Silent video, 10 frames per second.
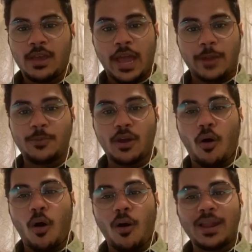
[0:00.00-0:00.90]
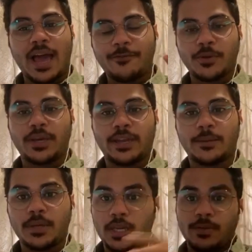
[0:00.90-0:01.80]
and we all have to get up.
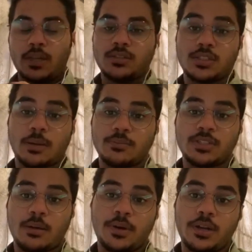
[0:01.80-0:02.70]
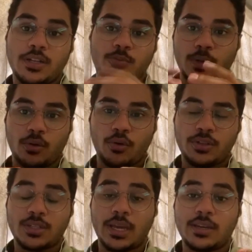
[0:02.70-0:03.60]
Even in some summer days, we know
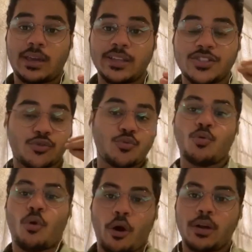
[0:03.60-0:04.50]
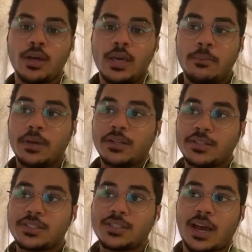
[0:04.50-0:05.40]
it gets too hot because the
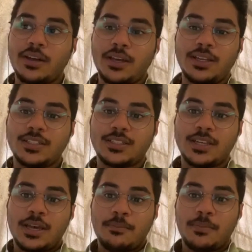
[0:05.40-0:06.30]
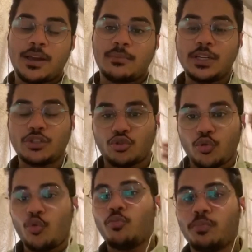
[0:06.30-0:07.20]
sun is becoming
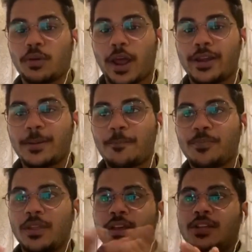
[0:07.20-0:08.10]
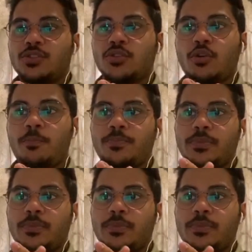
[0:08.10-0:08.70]
too bright. So